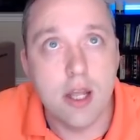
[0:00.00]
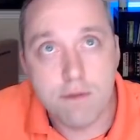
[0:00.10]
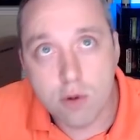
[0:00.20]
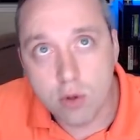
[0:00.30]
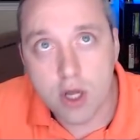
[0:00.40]

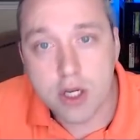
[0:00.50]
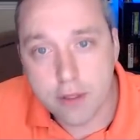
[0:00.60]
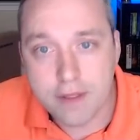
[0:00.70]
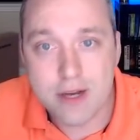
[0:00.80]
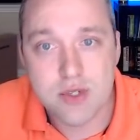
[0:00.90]
If you
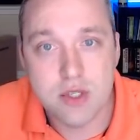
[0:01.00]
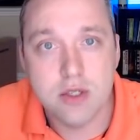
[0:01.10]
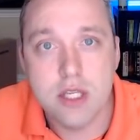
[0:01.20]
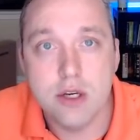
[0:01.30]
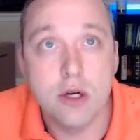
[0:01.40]
lock a
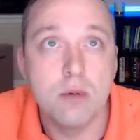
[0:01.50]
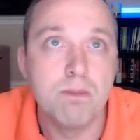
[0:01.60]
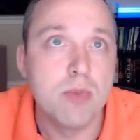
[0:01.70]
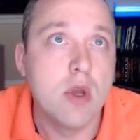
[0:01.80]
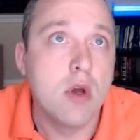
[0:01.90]
thousand
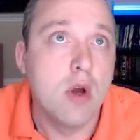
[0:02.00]
Lino,